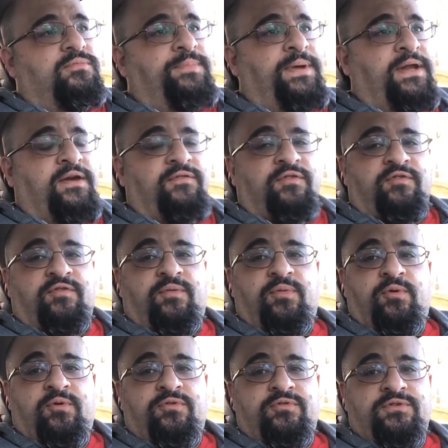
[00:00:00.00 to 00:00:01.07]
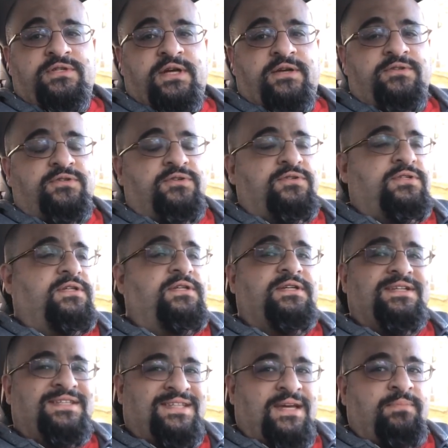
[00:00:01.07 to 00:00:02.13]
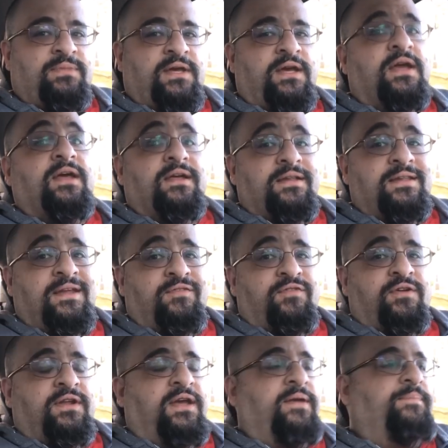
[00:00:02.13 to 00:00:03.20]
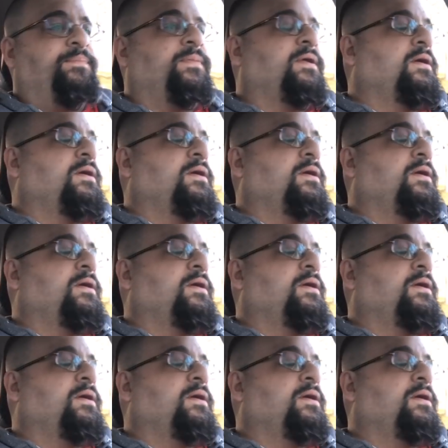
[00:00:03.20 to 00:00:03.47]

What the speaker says: depending if you're from North or South Jersey. Same thing, different name.